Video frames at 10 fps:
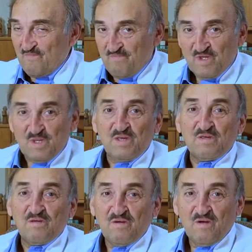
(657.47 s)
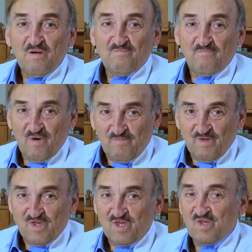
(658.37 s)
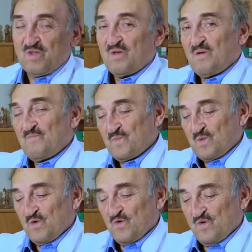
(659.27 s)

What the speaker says: business purposes to